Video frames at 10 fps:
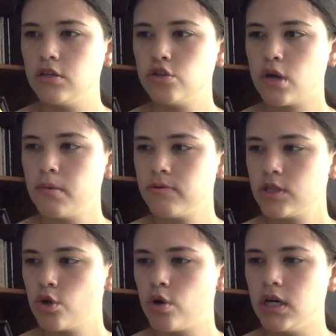Storm of
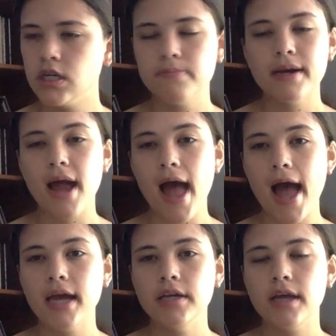Swords, but
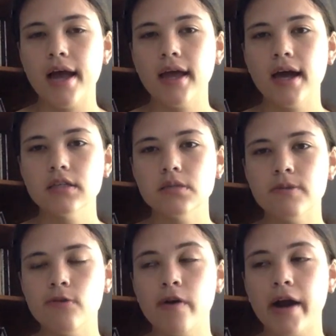I got to the
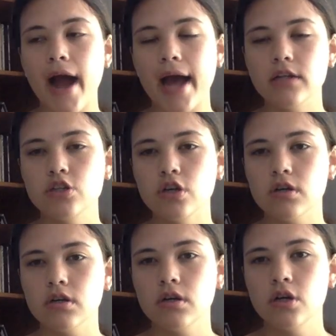point where I
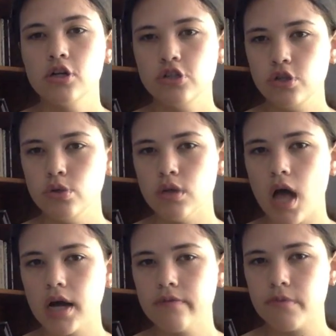took too
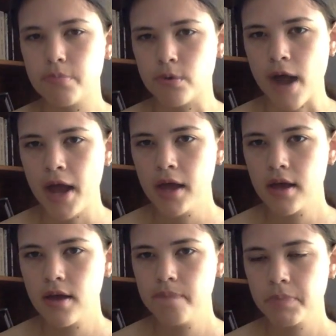long of a
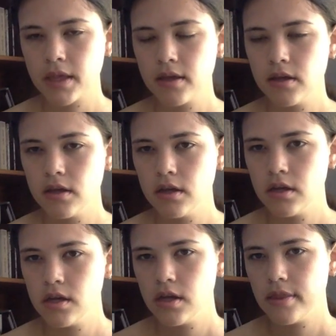break.
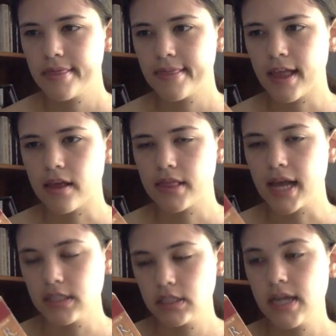Like,
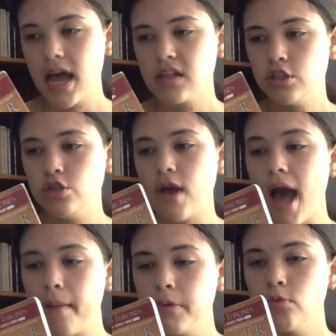that tends to
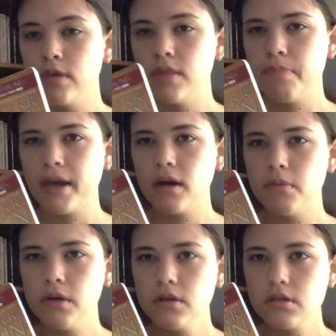happen with bigger
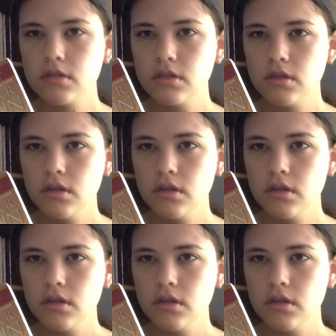books.